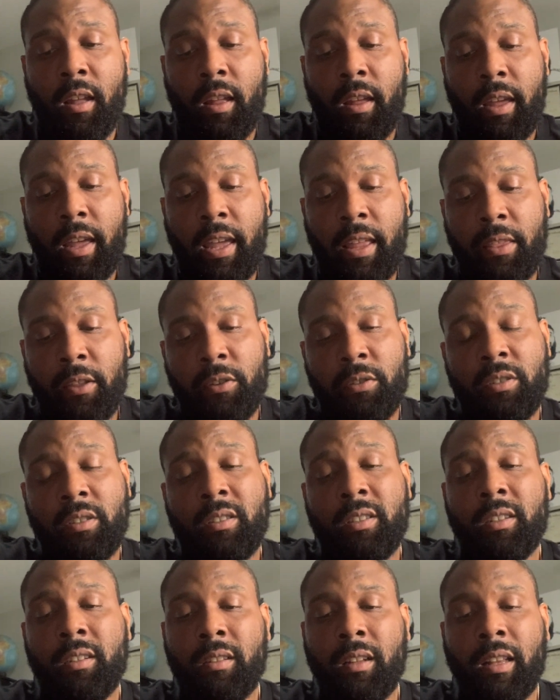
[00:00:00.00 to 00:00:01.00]
And there's
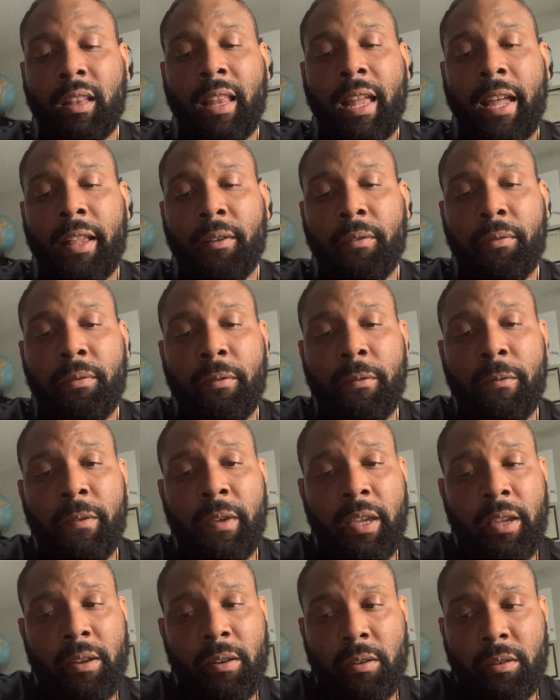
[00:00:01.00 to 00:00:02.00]
still a lot of
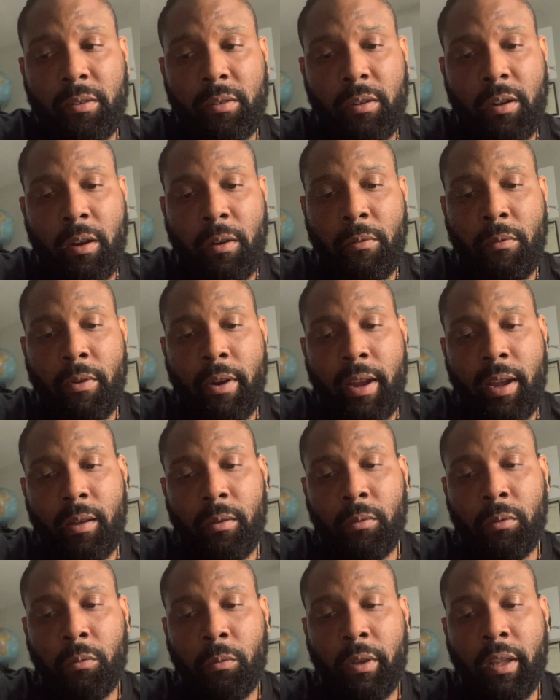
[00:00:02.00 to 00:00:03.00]
fear
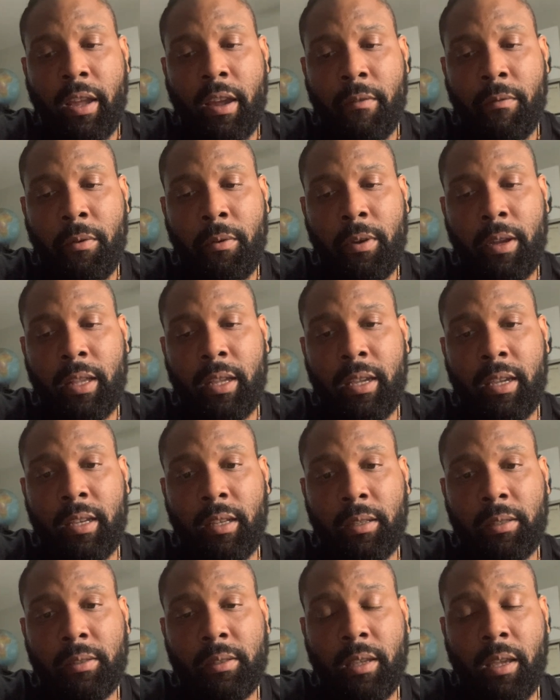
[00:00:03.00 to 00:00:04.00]
around whatever it is.